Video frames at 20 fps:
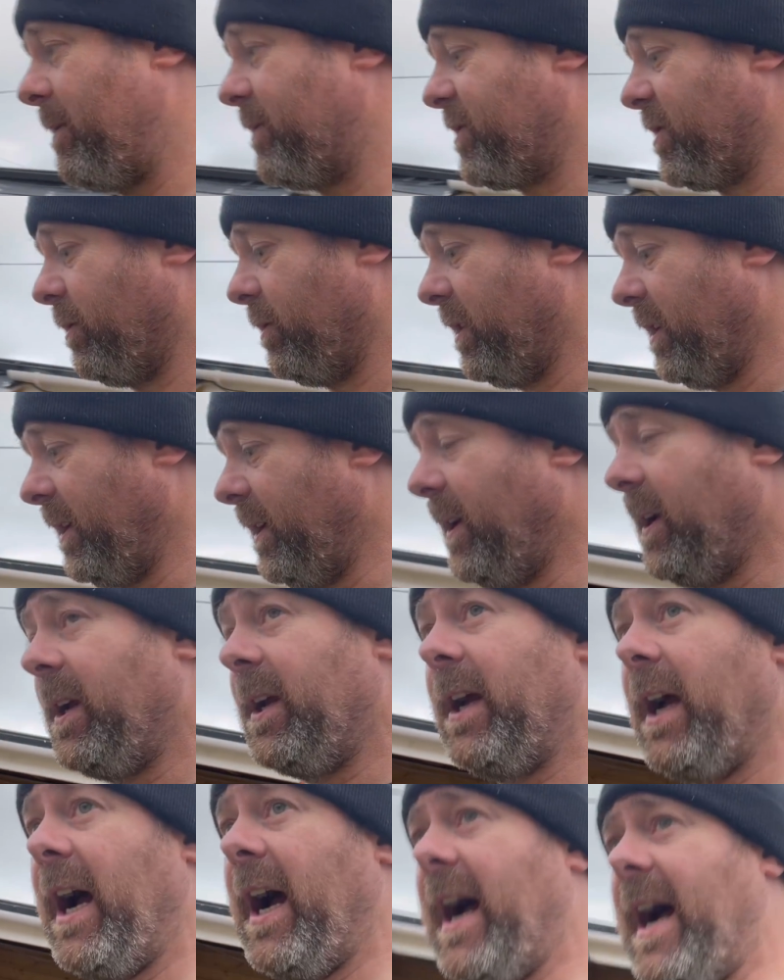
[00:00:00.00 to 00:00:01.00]
tool.
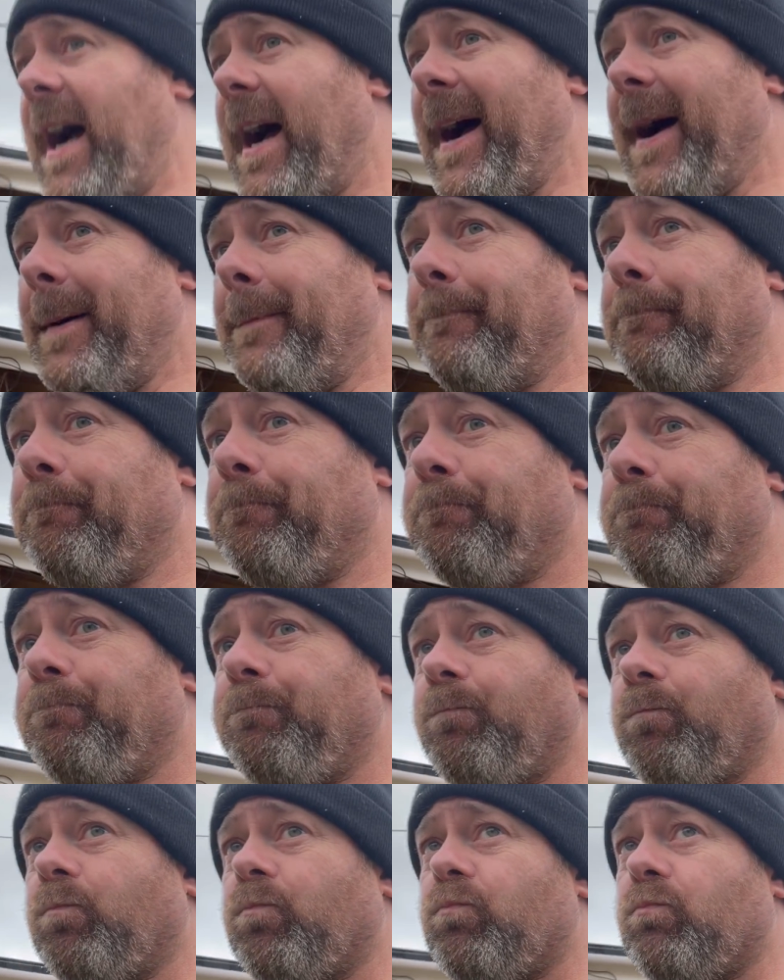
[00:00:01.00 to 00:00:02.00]
Yeah,
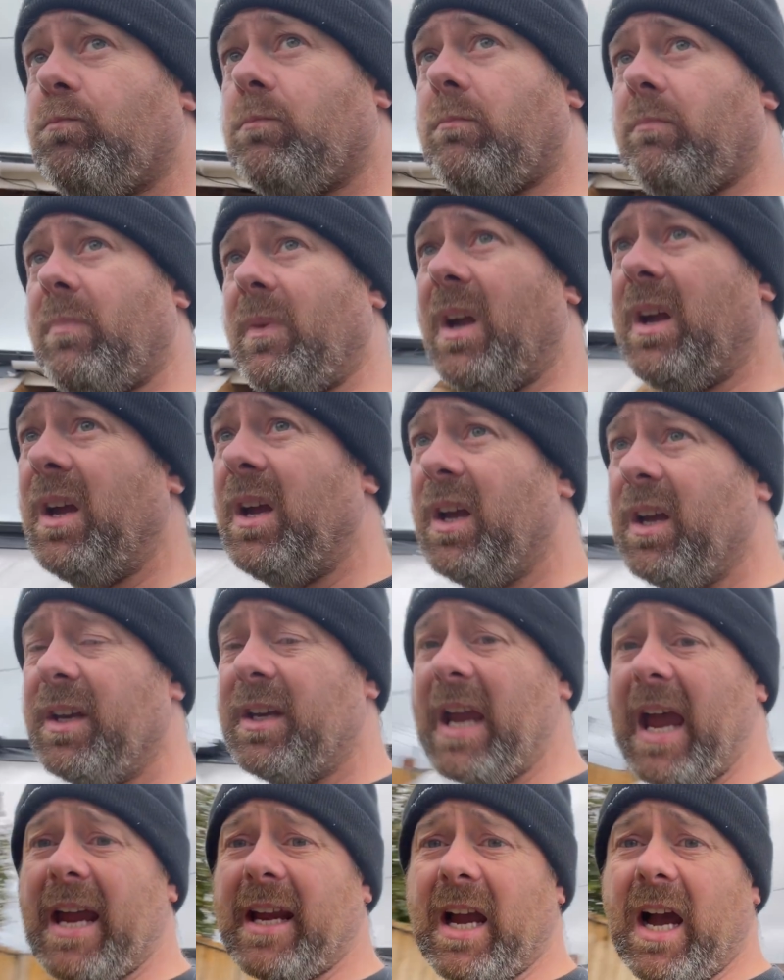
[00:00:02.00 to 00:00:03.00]

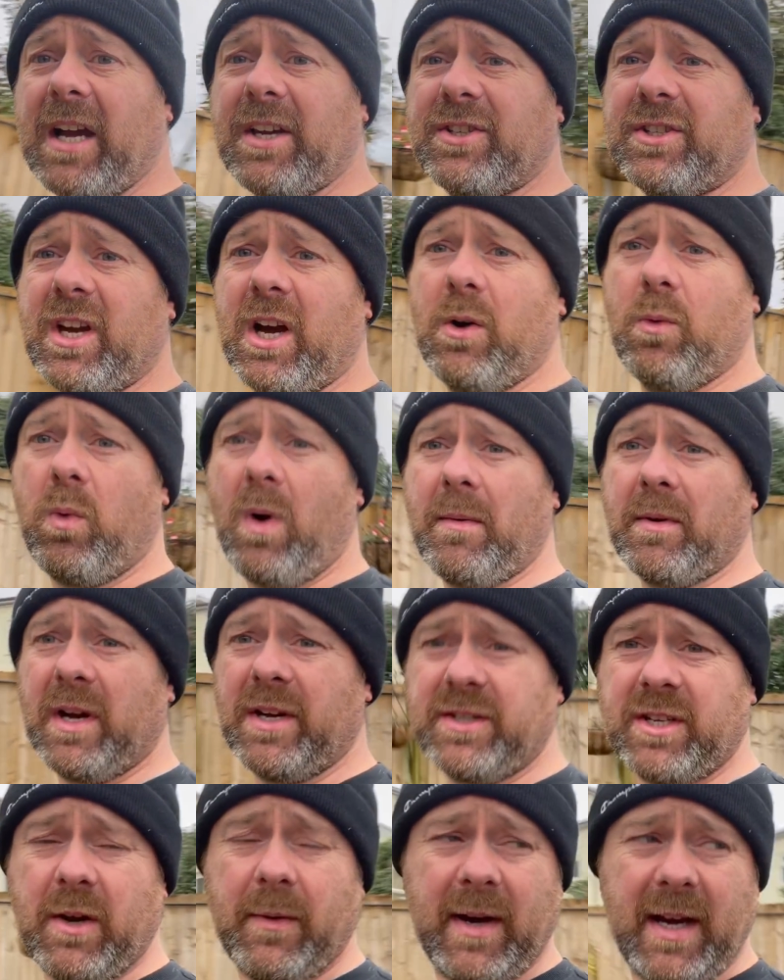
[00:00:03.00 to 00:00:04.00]
guys. So what I'm going
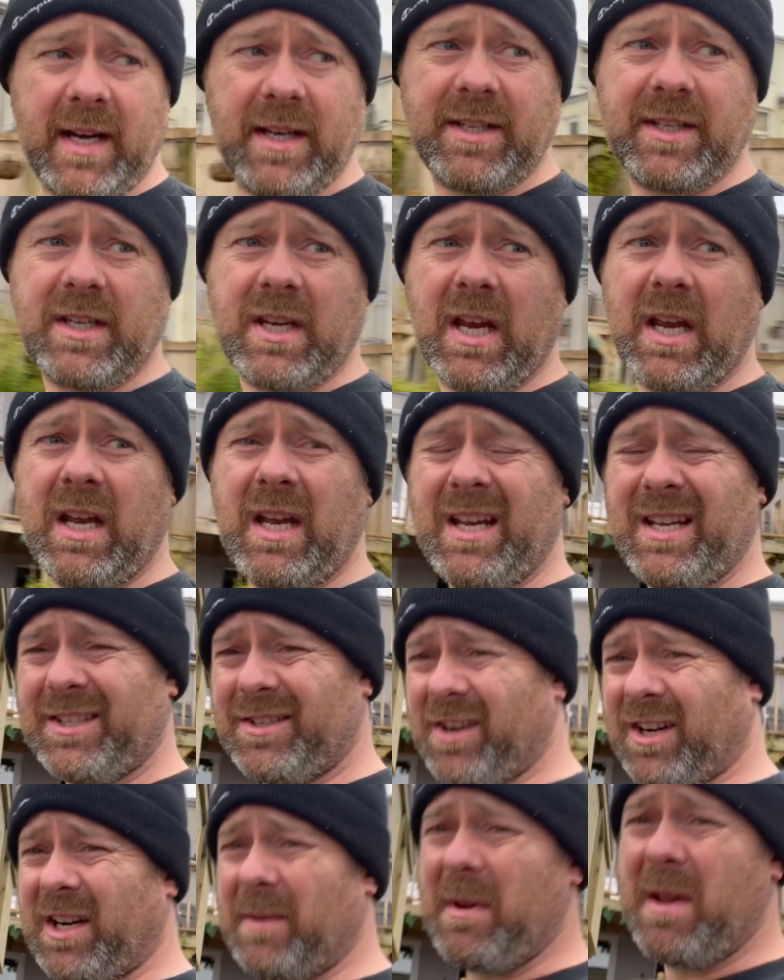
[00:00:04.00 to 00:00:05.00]
to do is, it's not going to be